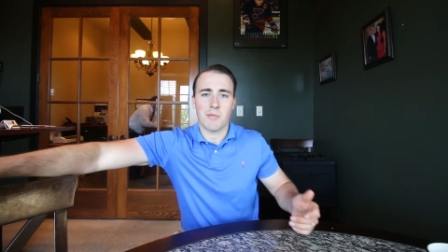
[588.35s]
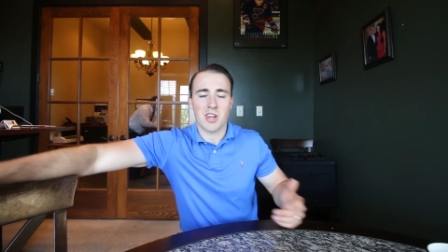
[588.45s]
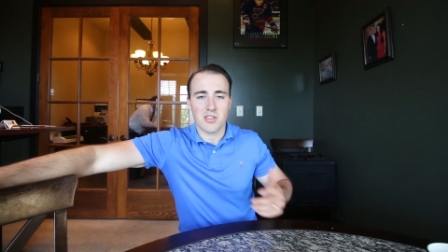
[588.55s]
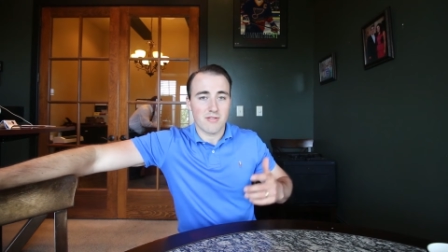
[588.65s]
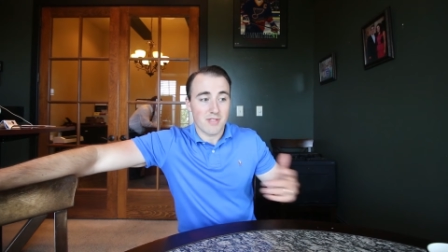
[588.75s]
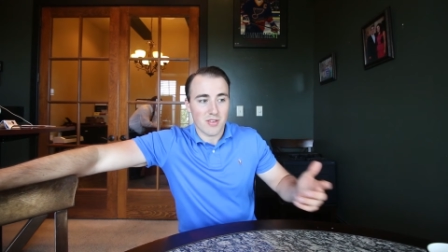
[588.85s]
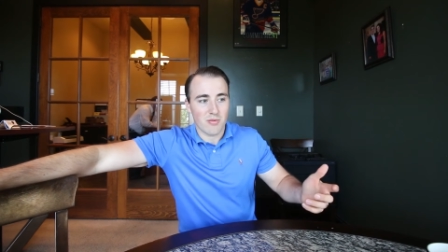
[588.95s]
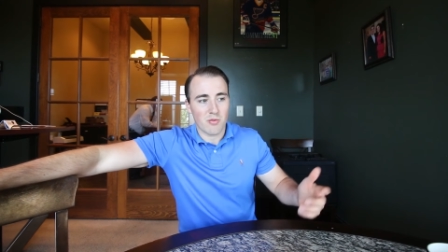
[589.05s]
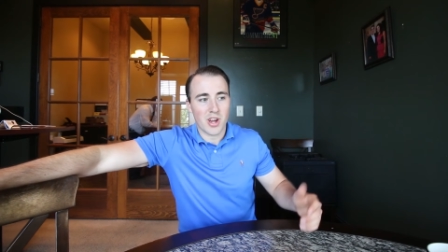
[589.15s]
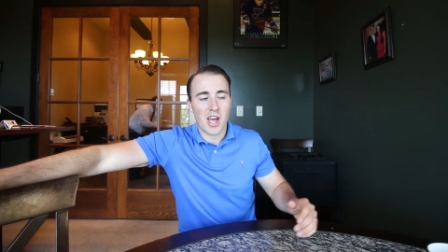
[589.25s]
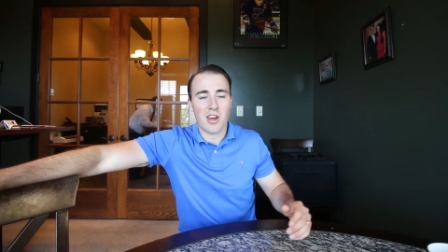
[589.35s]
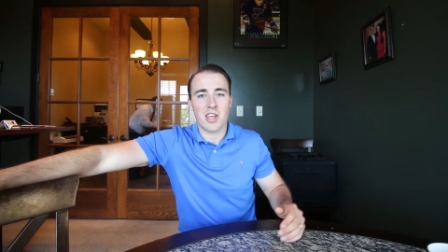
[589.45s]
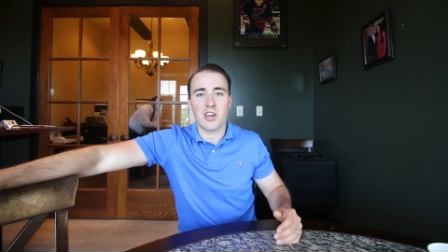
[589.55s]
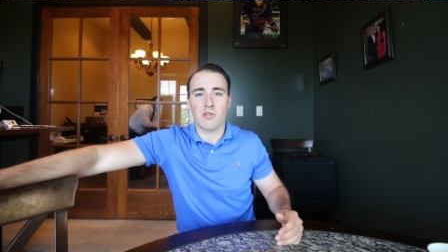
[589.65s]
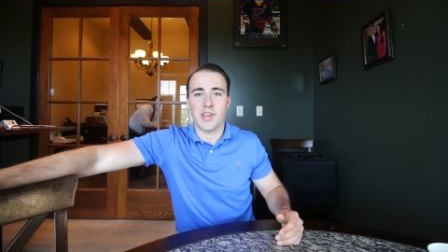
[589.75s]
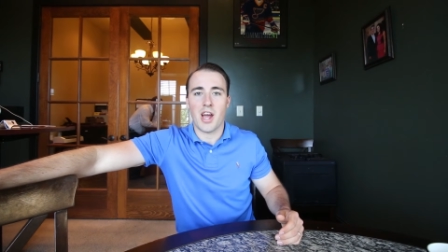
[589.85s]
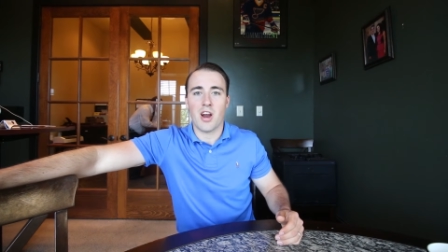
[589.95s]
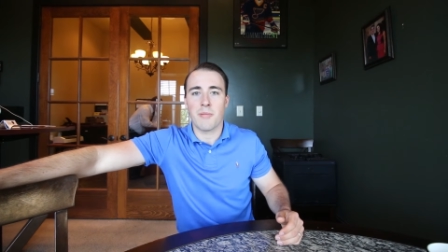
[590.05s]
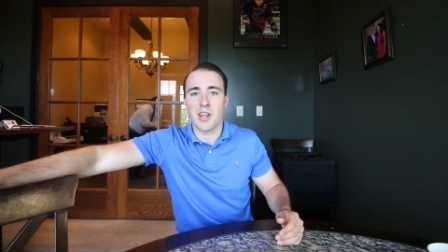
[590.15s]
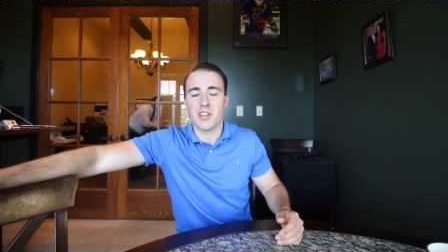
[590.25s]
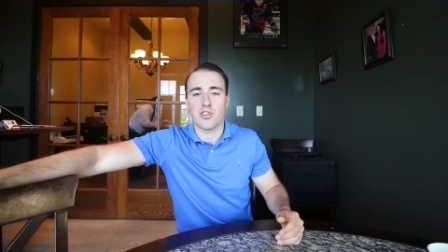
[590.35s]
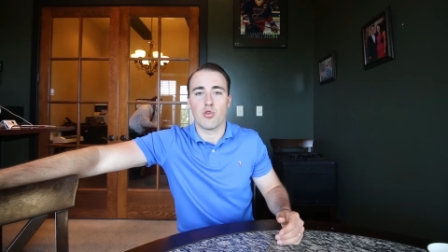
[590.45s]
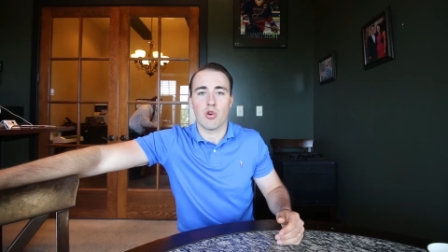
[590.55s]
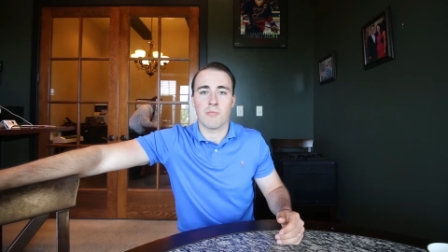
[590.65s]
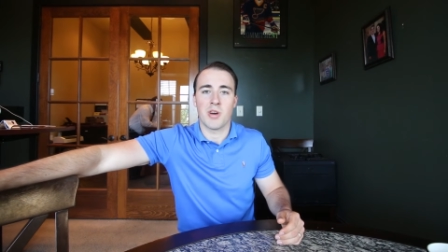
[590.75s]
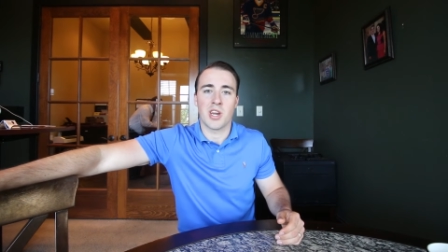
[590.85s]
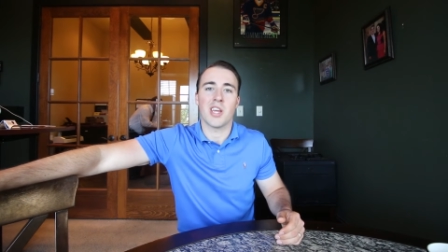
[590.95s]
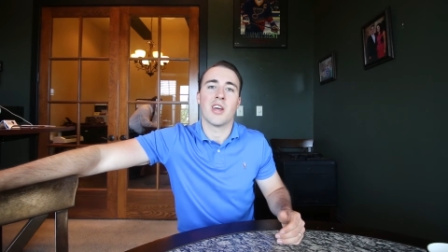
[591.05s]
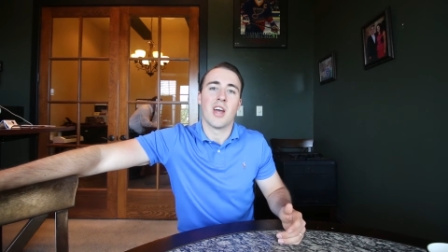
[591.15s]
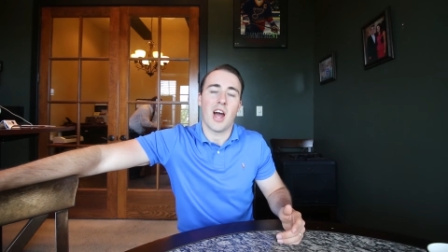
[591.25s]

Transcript: I mean, it's, in reality, in retirement, it's your money.